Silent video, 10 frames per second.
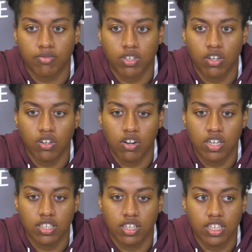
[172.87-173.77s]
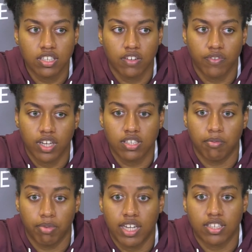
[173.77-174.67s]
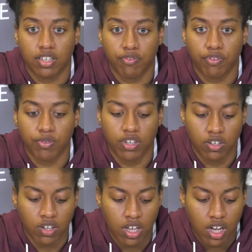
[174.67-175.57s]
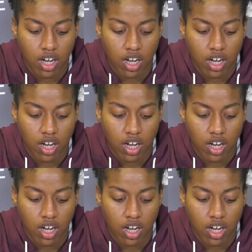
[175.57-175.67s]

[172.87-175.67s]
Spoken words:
So, you know, it's a blessing for real,